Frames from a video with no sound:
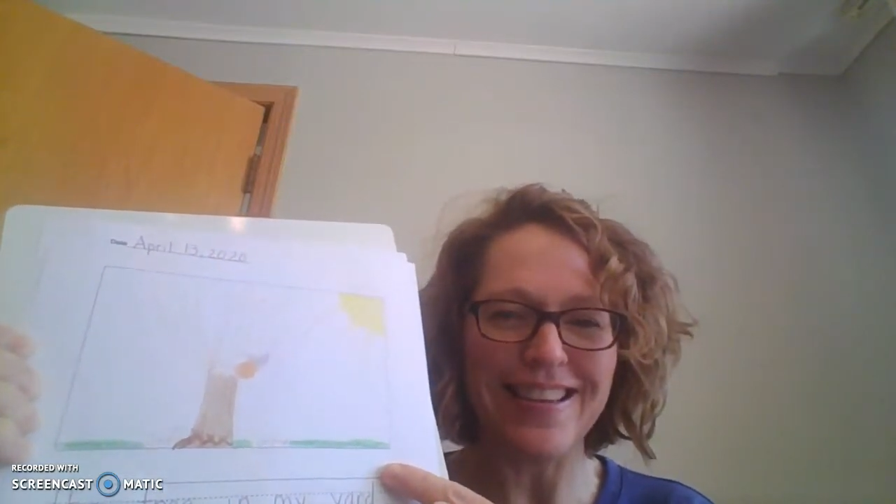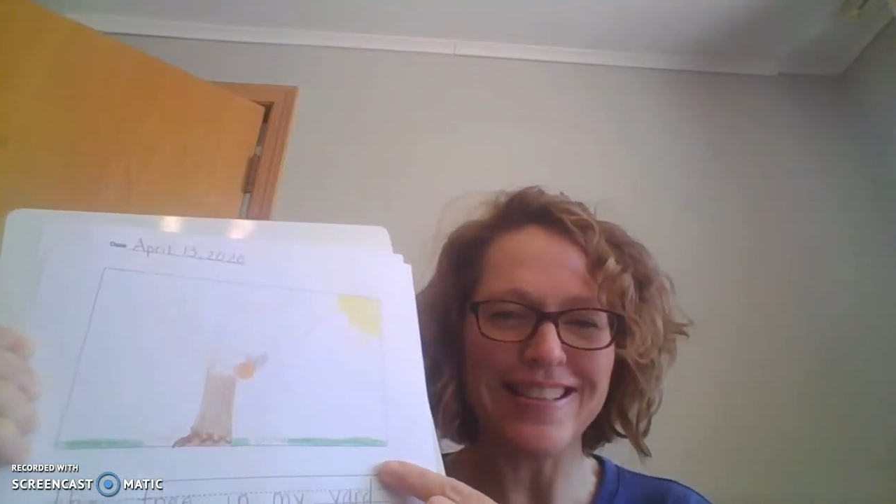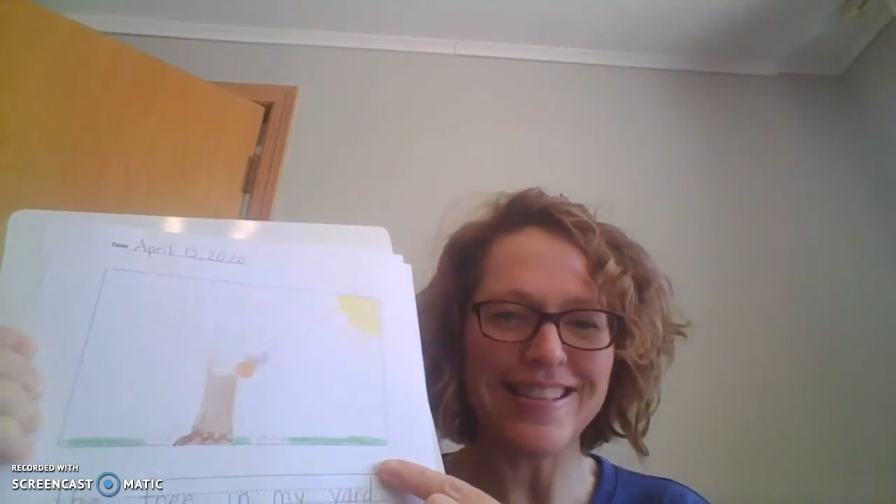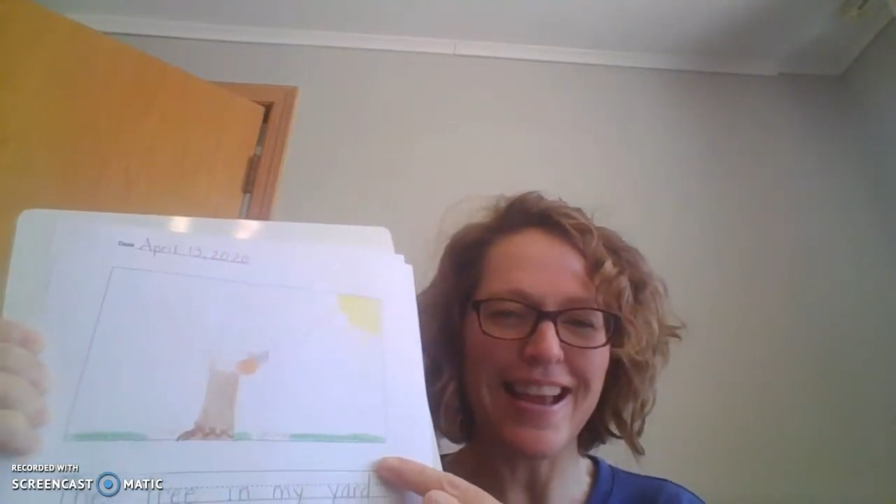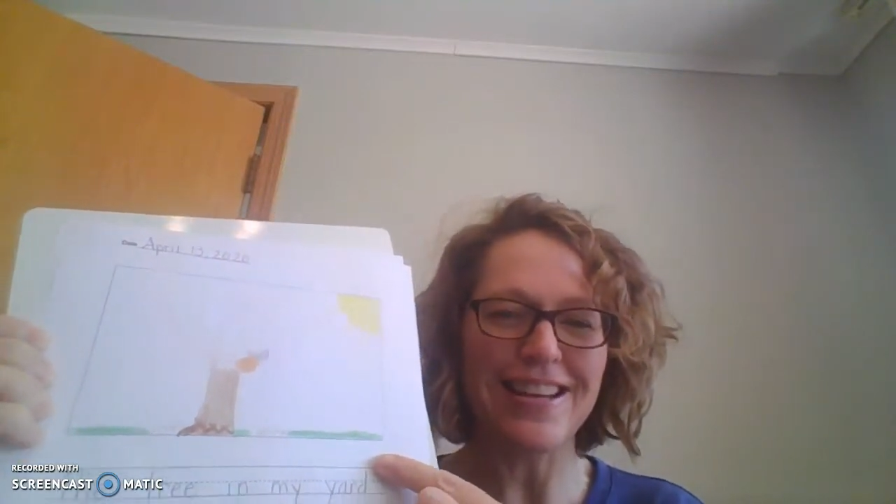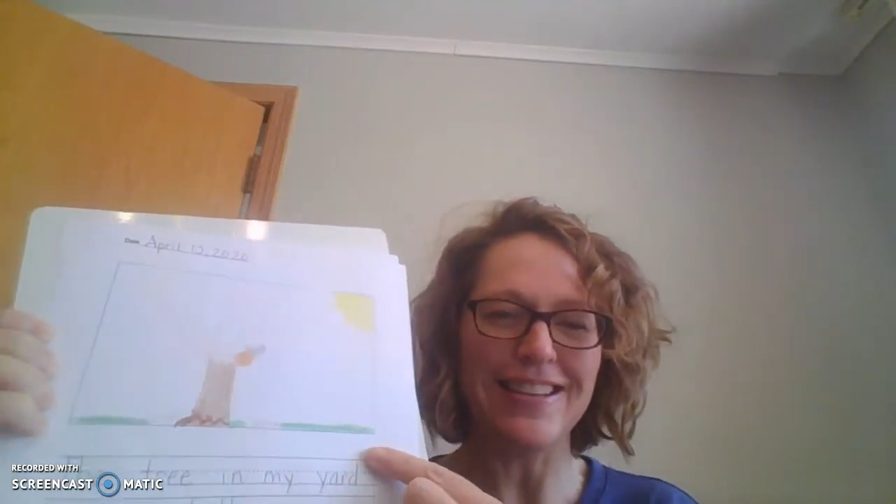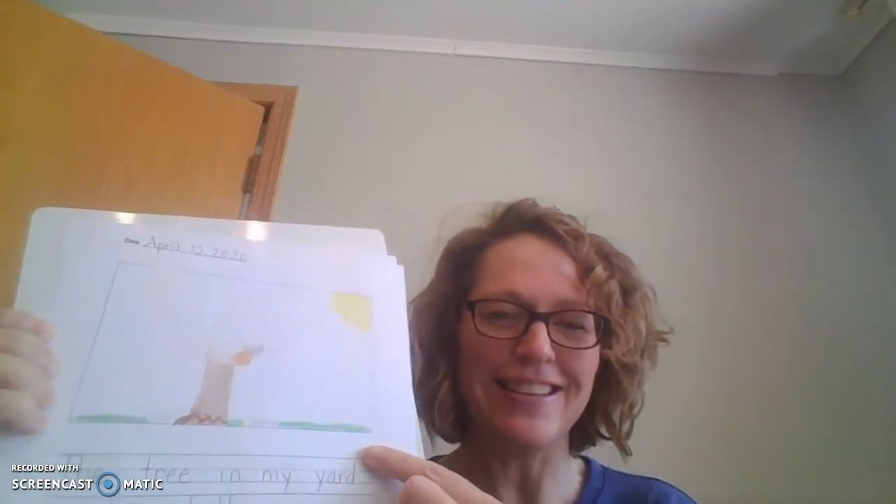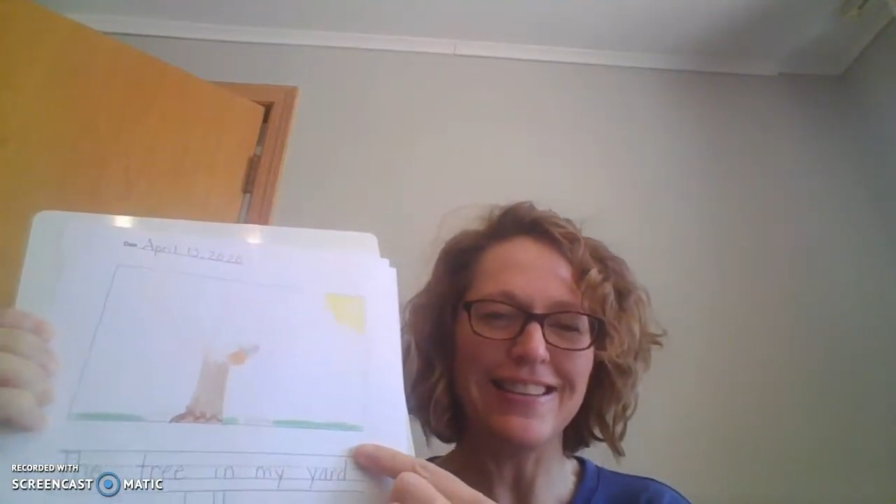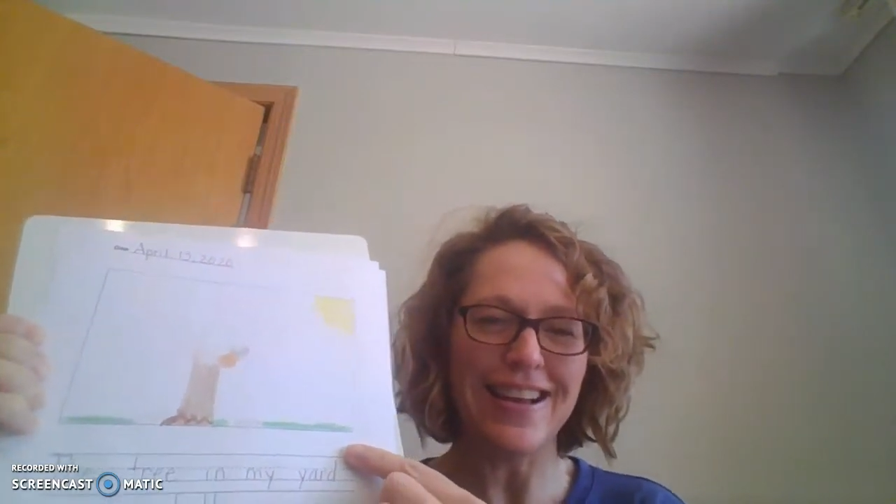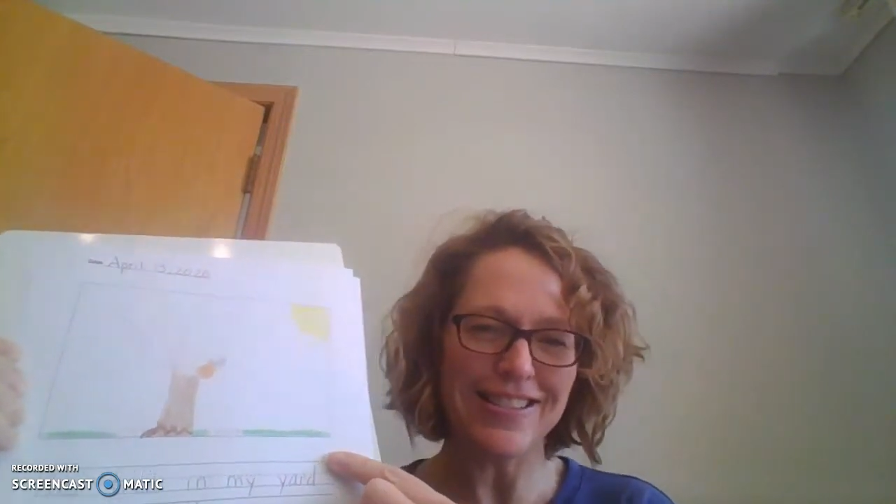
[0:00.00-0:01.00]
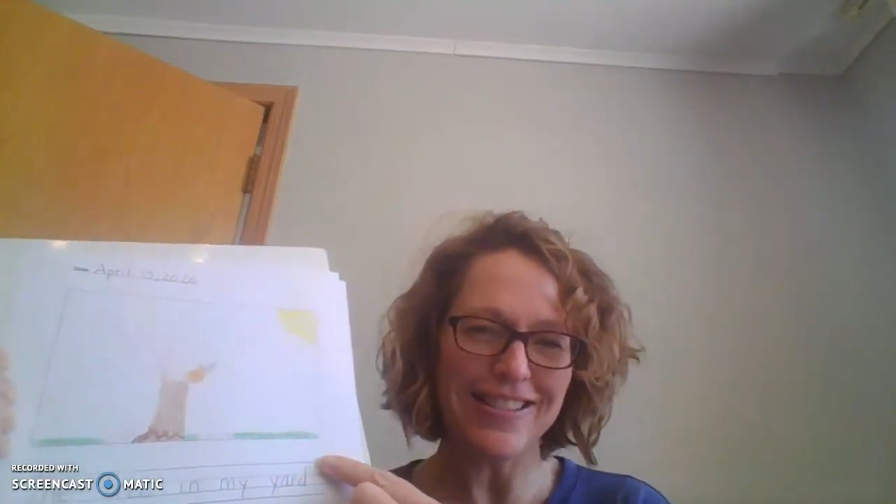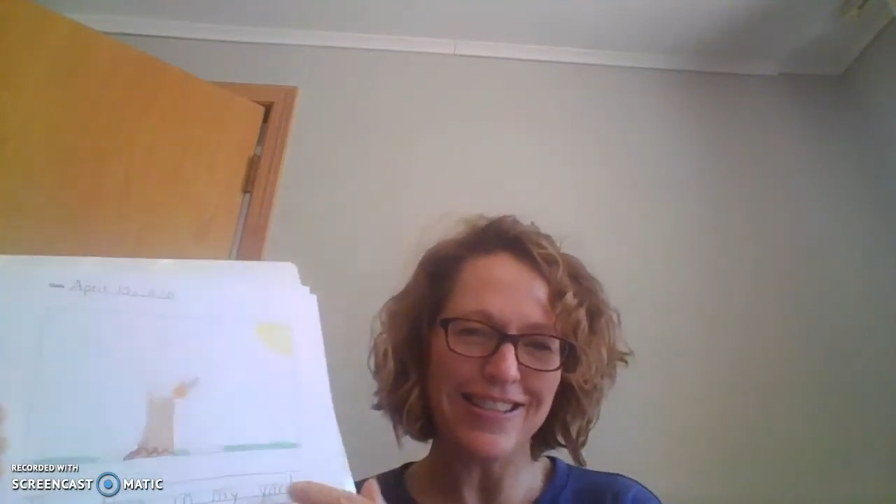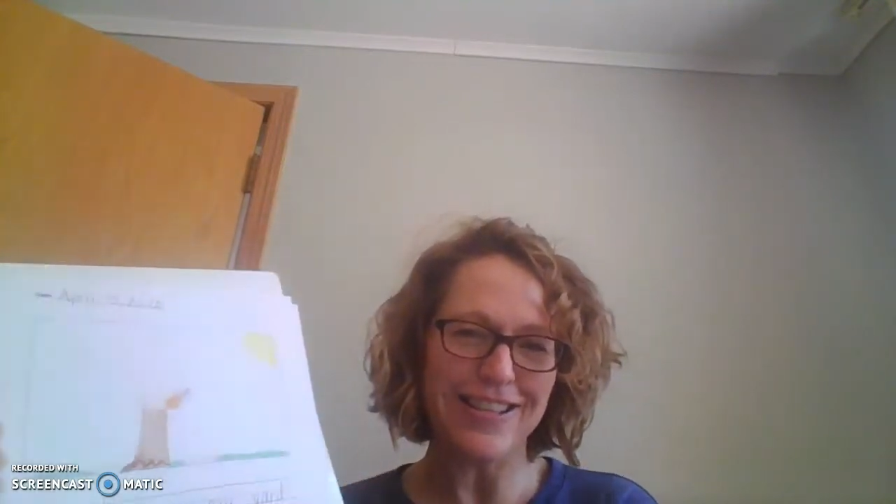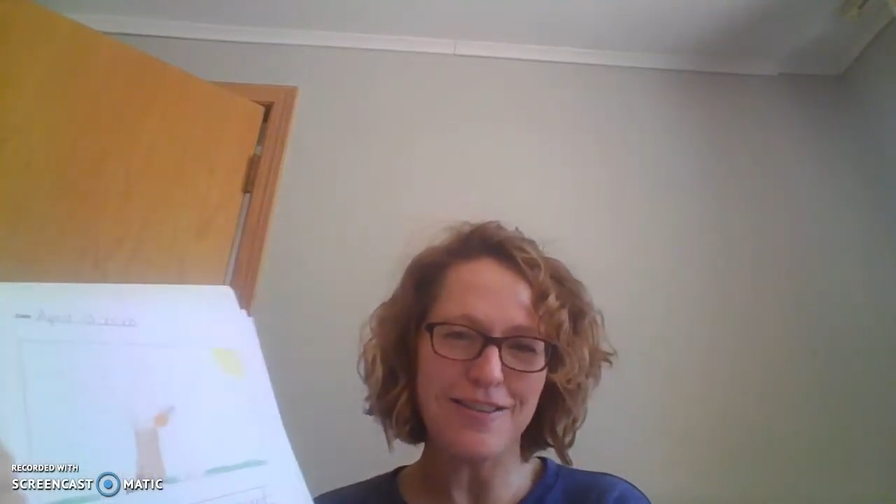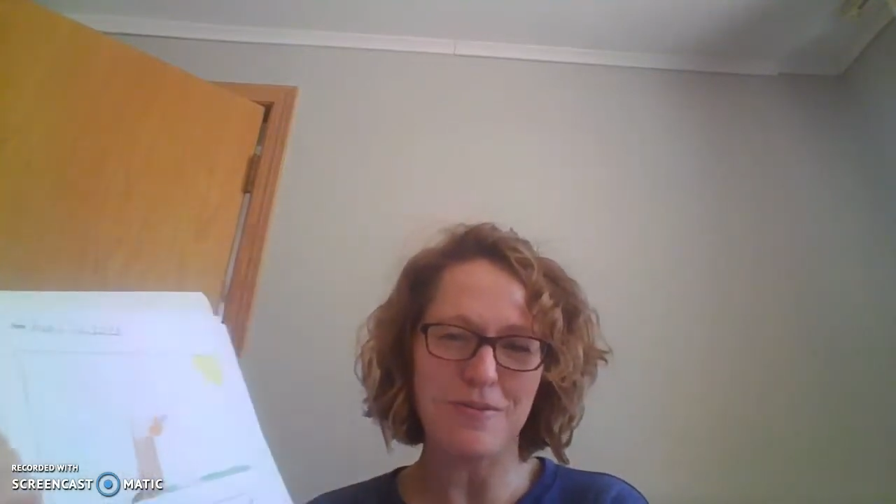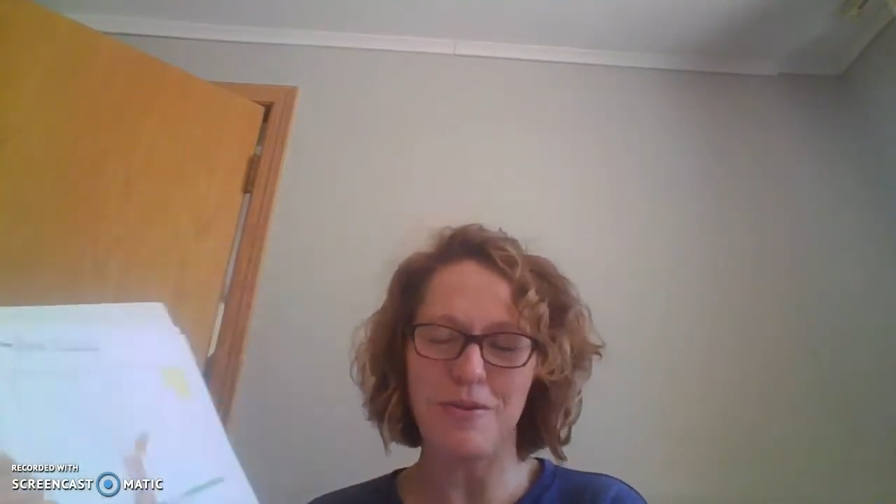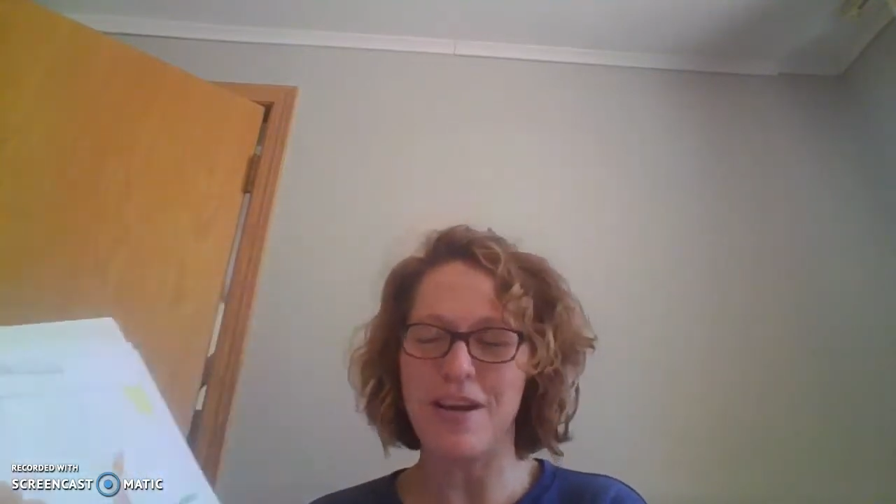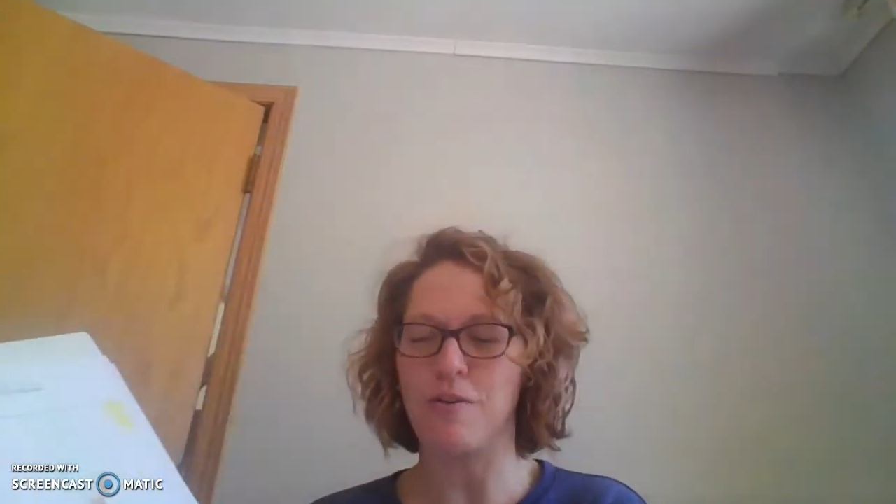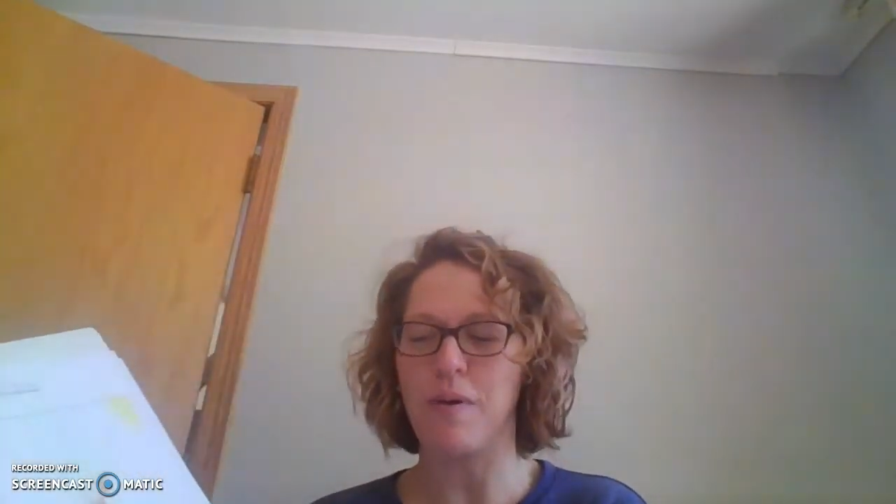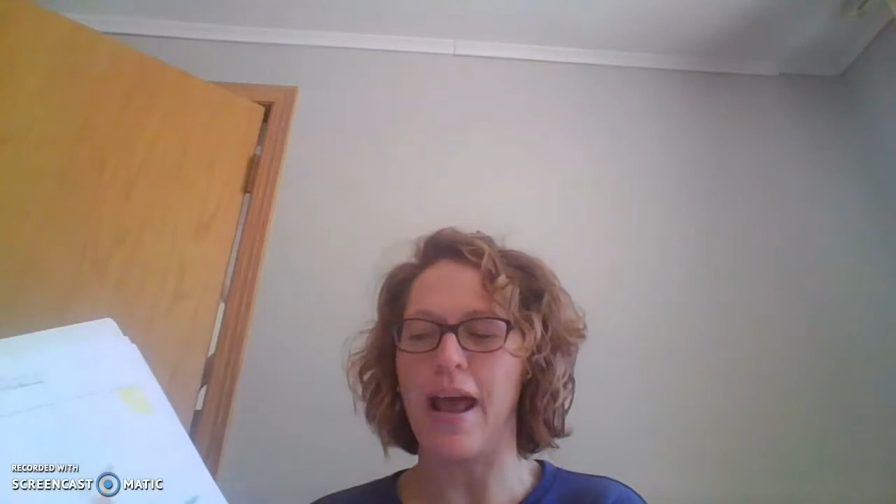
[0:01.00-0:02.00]
It's kind of nice to see some
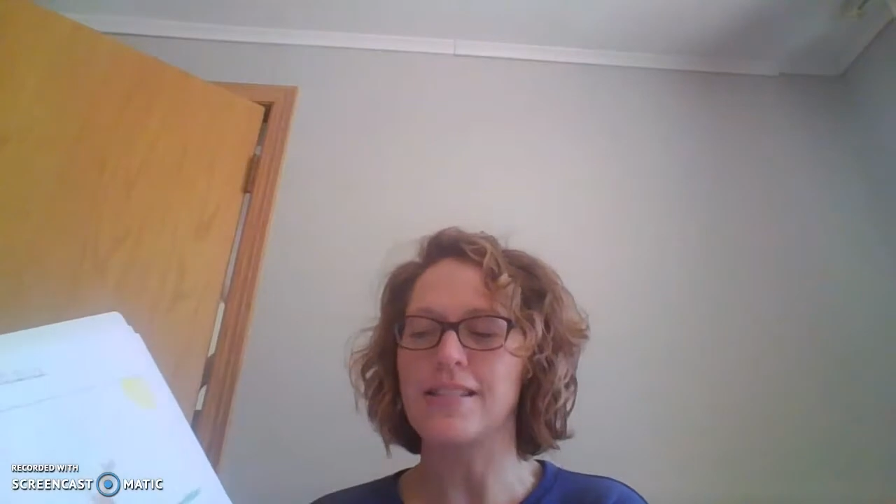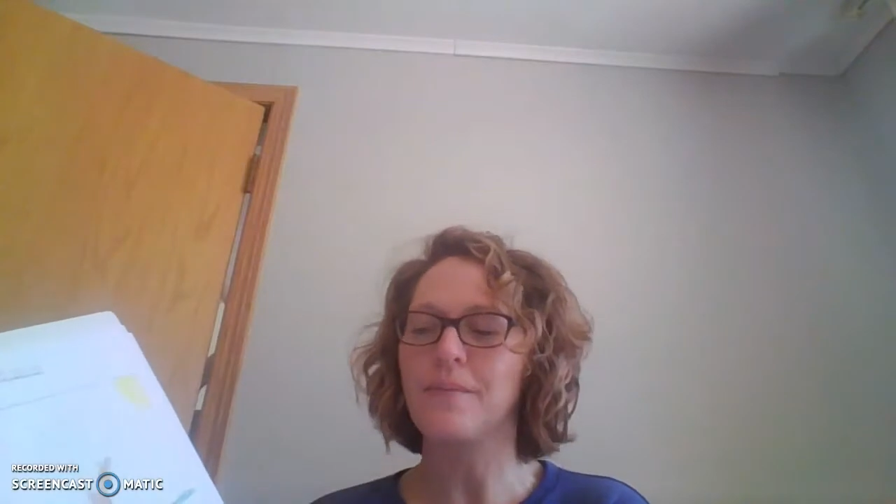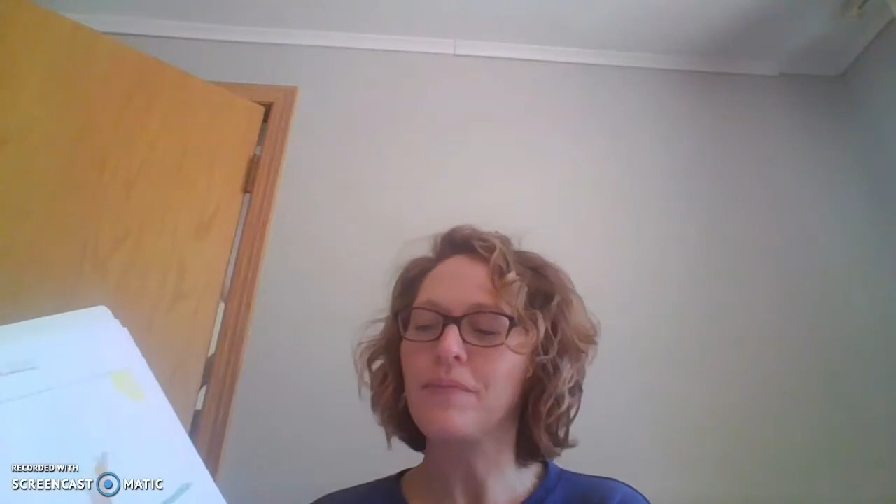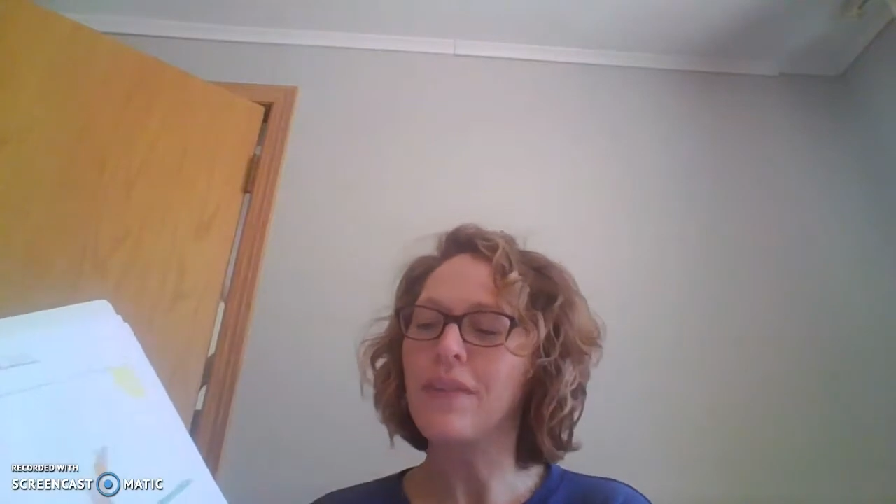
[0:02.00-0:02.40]
green grass.